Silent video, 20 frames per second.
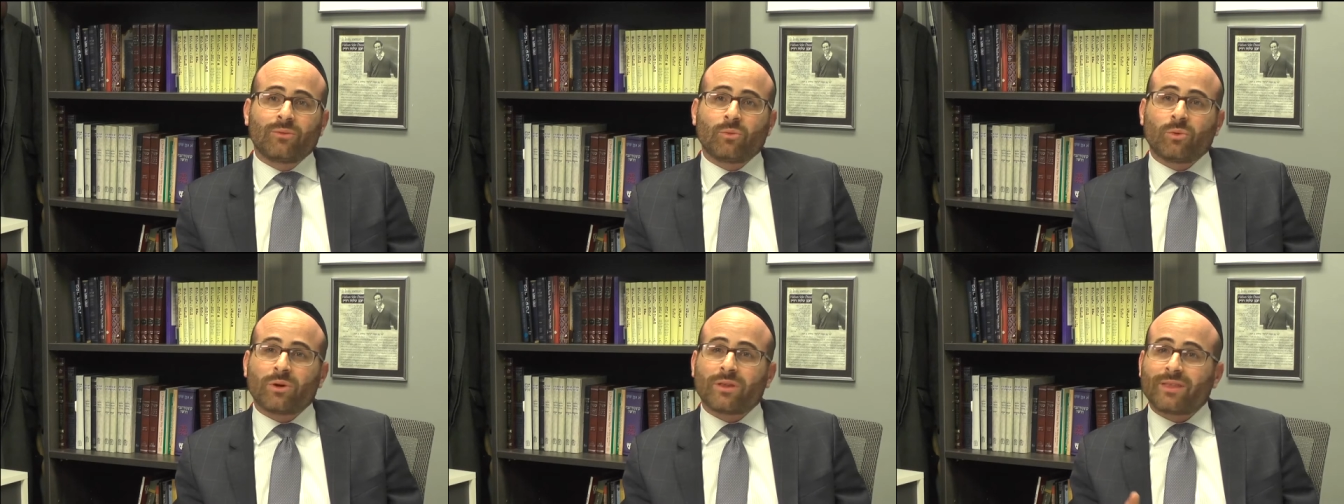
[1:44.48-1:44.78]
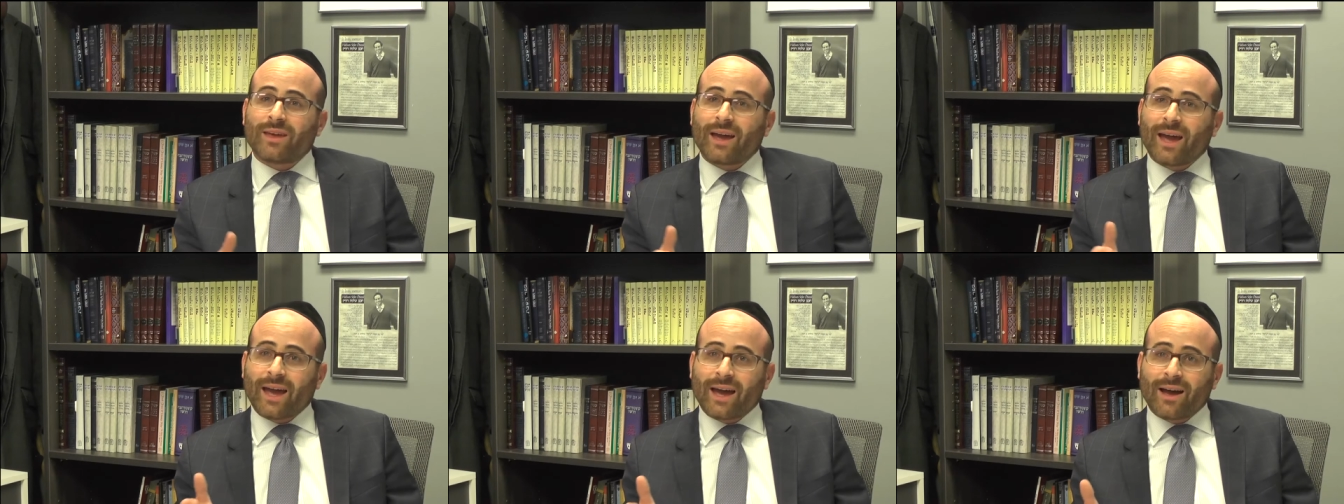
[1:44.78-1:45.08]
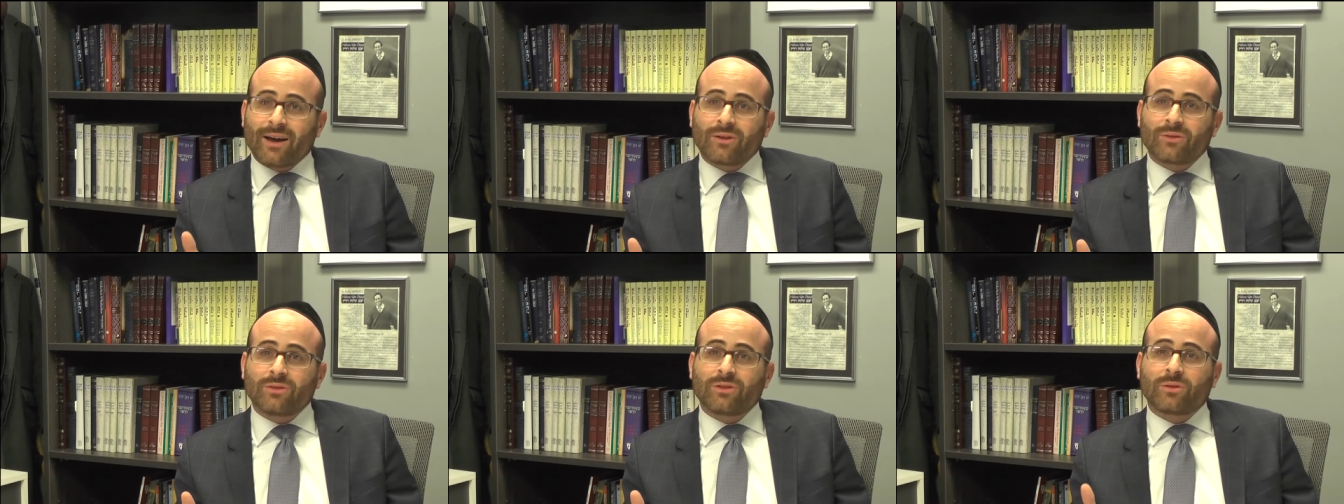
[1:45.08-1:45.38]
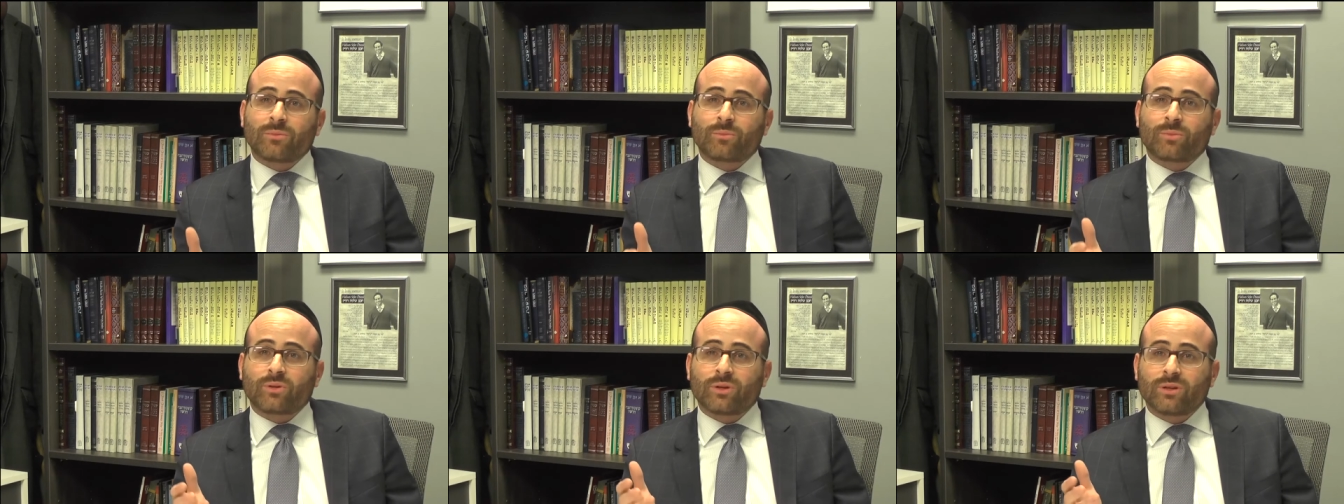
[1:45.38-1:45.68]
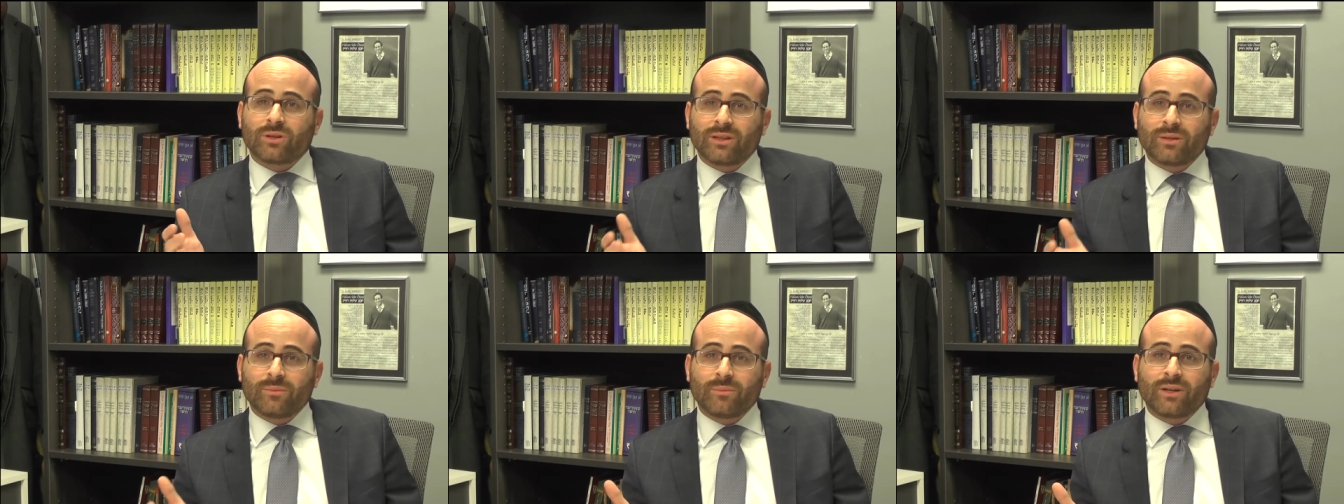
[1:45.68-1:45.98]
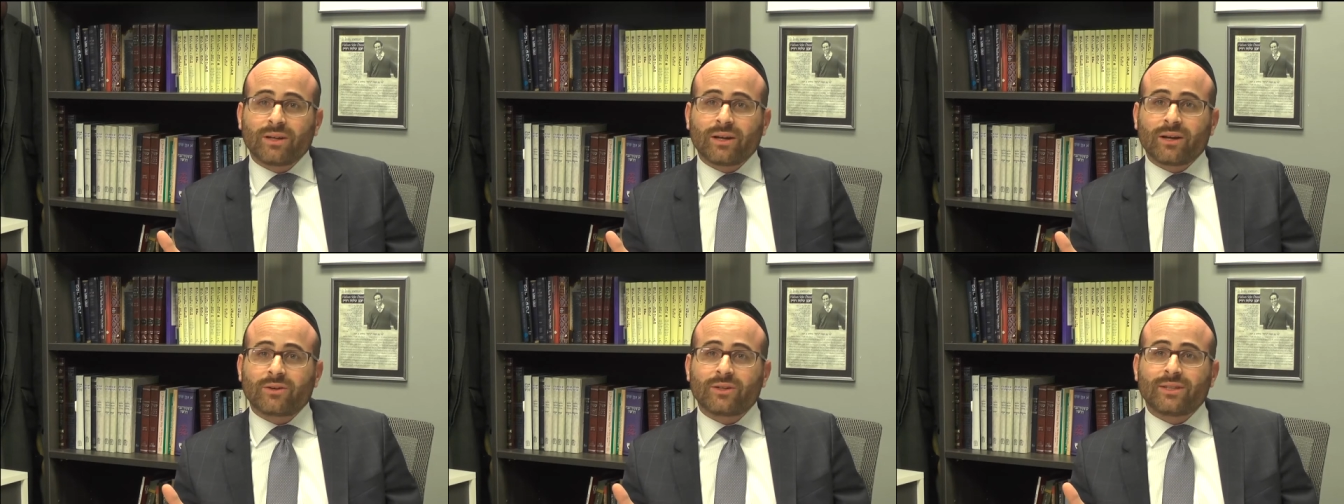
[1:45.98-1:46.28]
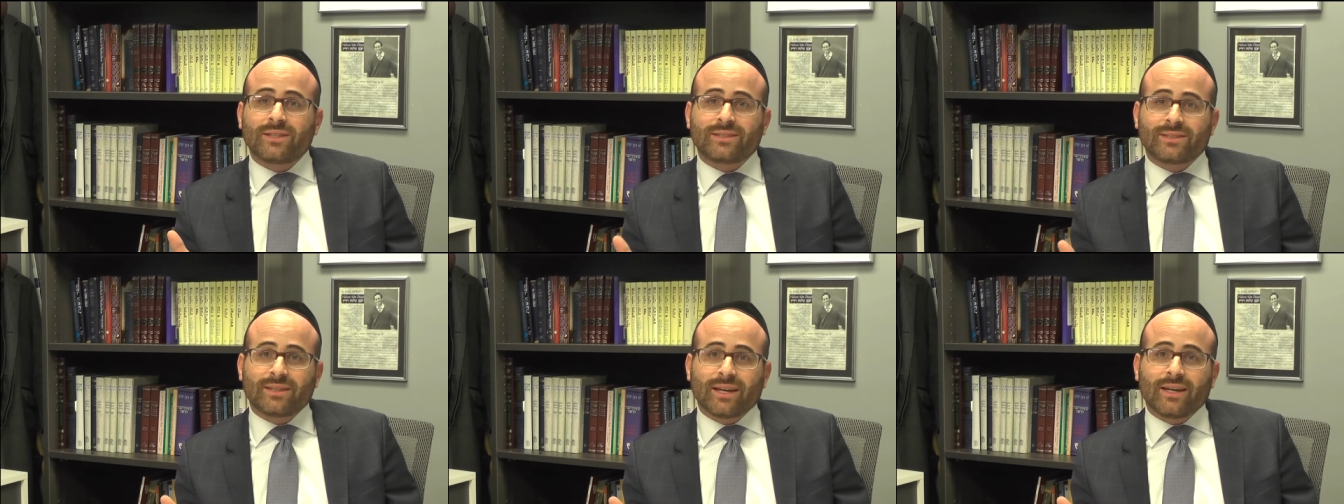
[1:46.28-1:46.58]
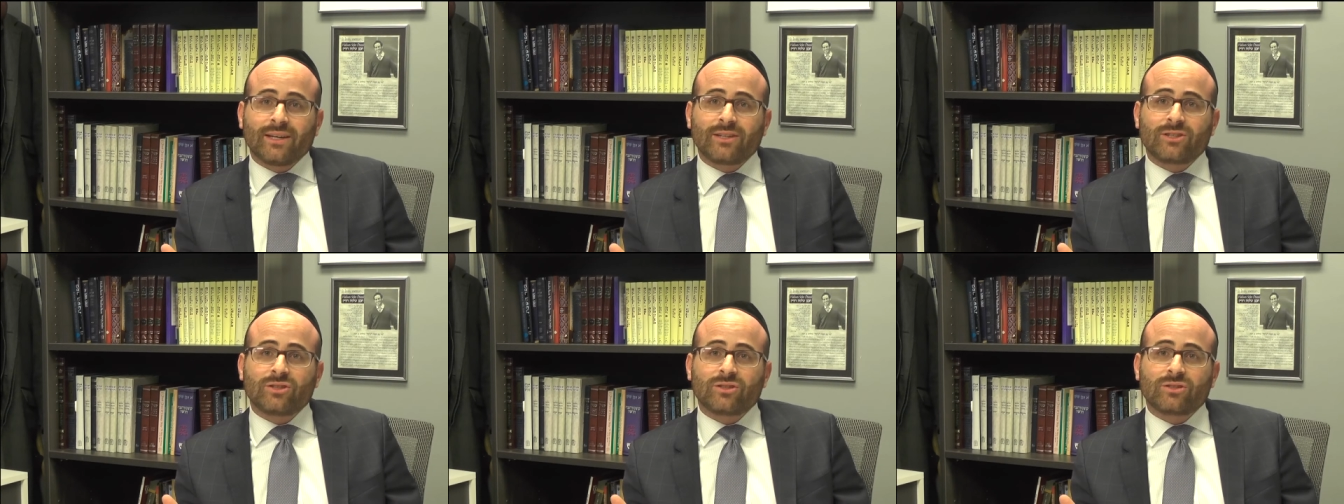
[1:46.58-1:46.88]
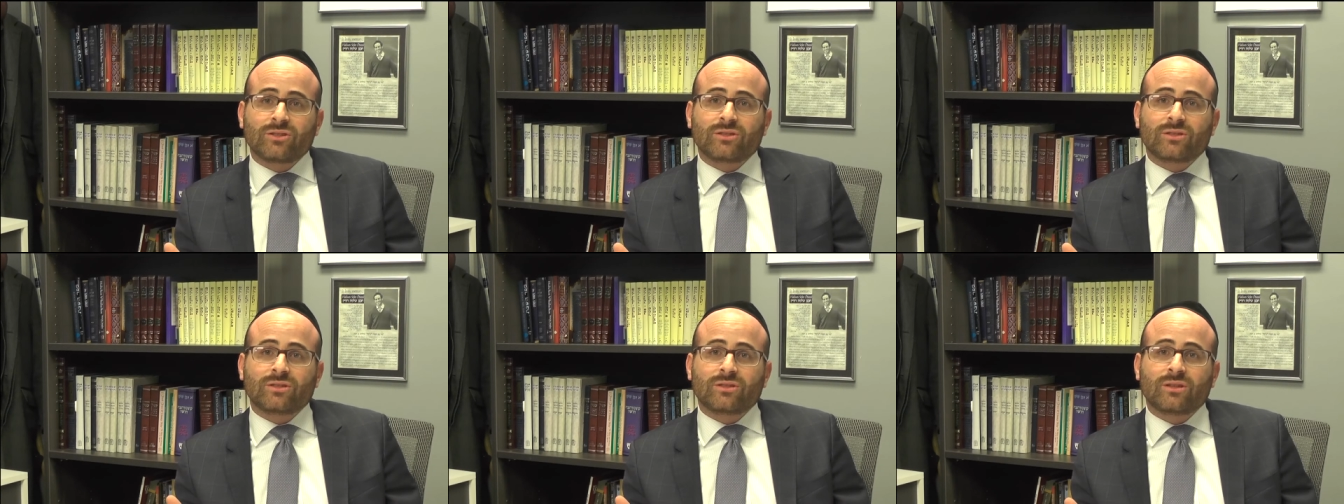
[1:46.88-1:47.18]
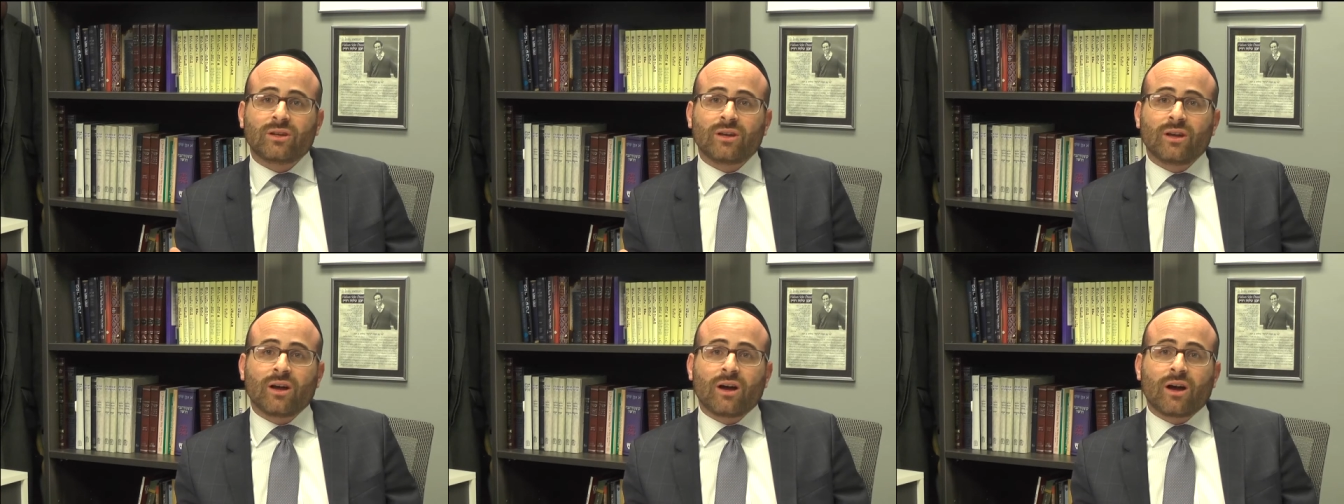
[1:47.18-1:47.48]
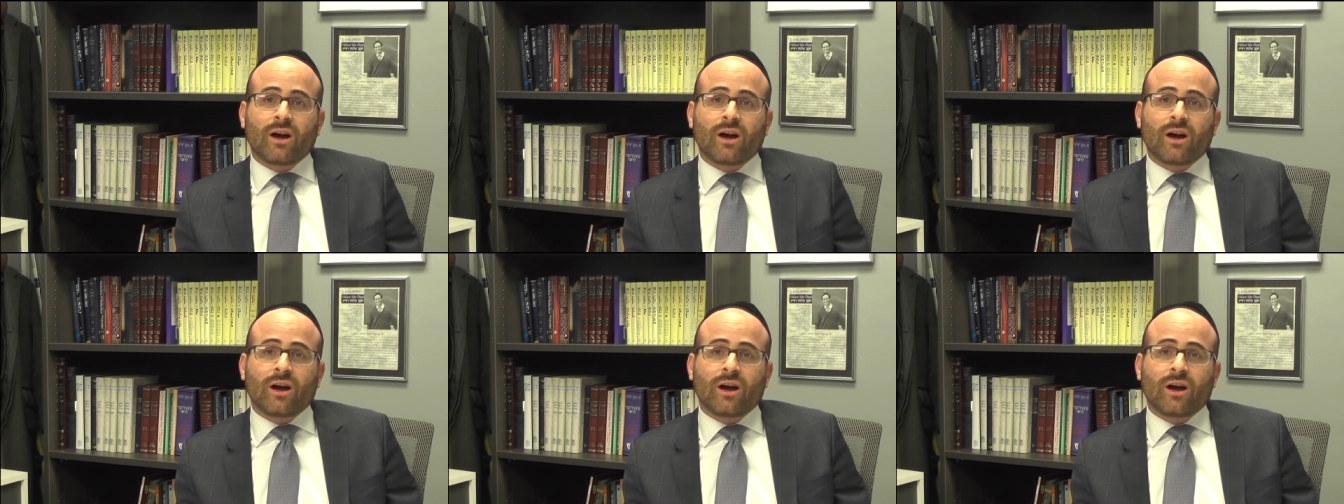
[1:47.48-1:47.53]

without the preliminary stages